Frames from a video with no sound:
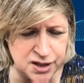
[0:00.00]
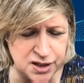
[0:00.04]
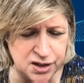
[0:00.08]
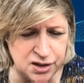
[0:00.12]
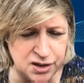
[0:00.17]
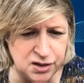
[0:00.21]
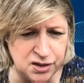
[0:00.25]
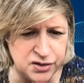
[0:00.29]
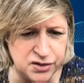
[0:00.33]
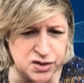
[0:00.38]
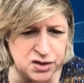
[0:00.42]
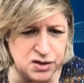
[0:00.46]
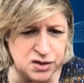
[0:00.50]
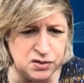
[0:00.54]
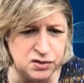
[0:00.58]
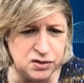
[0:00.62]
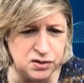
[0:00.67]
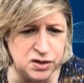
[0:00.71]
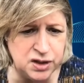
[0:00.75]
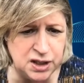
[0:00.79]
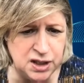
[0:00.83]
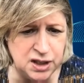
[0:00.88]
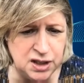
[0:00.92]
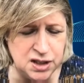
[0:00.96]
and also
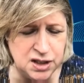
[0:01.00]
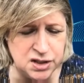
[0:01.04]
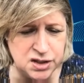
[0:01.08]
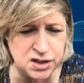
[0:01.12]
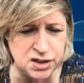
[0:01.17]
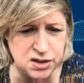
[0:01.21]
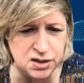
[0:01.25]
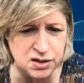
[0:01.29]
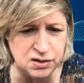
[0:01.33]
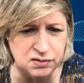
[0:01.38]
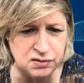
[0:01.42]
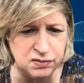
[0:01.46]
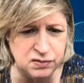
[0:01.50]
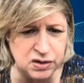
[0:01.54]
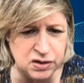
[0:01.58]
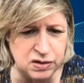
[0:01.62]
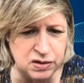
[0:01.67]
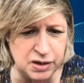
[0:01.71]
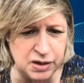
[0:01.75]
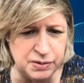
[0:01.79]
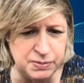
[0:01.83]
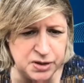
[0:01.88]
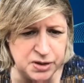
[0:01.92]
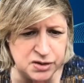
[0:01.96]
looking into the
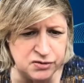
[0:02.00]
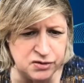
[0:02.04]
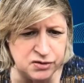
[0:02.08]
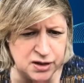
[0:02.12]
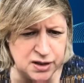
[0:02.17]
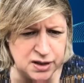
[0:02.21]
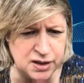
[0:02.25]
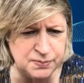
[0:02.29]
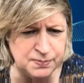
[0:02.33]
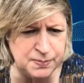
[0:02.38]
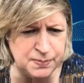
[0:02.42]
requirements for the